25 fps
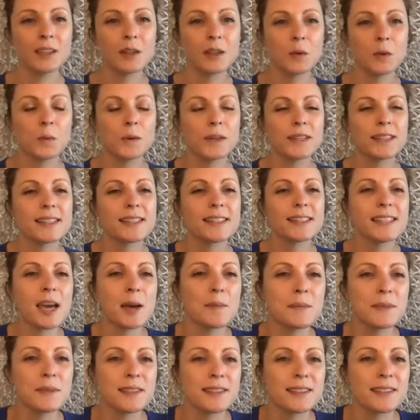What
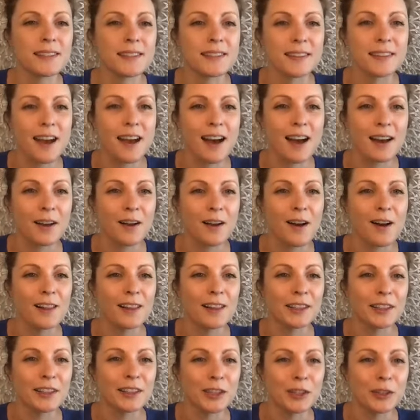steps is God
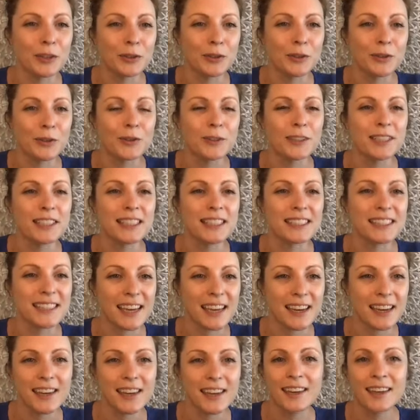calling you to
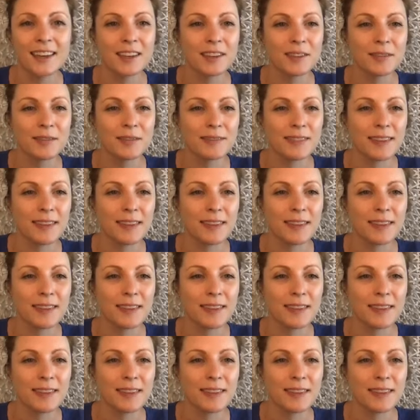take